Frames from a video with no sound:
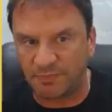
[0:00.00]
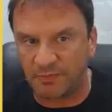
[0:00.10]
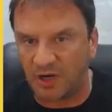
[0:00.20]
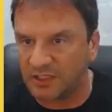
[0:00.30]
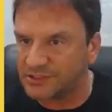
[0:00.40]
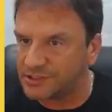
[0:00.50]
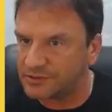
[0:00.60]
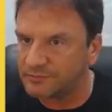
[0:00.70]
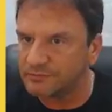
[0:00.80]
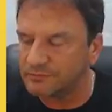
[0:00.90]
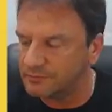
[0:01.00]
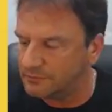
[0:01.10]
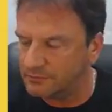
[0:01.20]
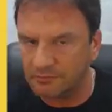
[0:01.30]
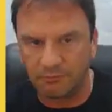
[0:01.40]
Rip It mugs.
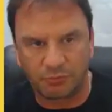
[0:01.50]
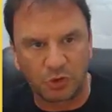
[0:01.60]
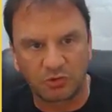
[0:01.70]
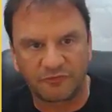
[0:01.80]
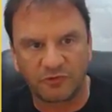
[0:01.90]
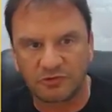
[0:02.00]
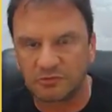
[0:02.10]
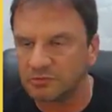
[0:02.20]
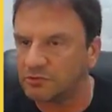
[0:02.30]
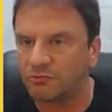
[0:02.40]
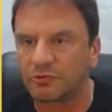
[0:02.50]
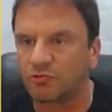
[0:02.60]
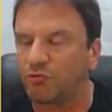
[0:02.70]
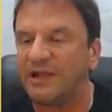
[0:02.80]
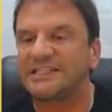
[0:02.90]
Beautiful,
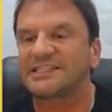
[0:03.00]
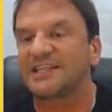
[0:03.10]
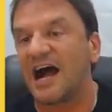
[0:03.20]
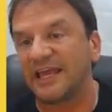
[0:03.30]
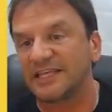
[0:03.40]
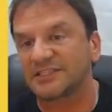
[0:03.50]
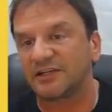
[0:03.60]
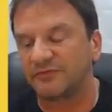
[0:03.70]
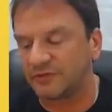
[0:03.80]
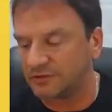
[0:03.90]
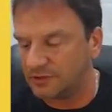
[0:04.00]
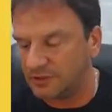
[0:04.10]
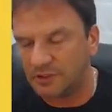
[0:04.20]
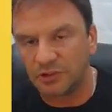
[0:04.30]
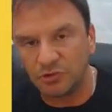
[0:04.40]
great stocking stuffer.
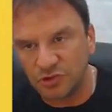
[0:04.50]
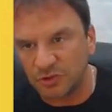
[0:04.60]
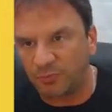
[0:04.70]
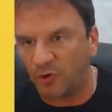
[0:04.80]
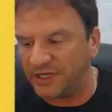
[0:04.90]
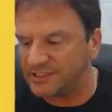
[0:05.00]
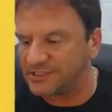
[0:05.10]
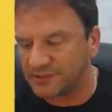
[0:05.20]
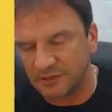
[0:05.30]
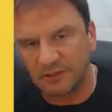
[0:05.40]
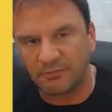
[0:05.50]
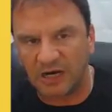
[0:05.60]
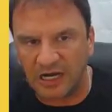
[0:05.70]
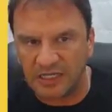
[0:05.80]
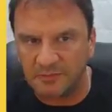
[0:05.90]
Use your points,
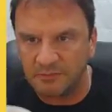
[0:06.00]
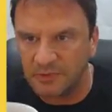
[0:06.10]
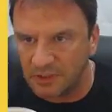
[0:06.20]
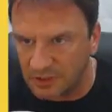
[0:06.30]
buy them.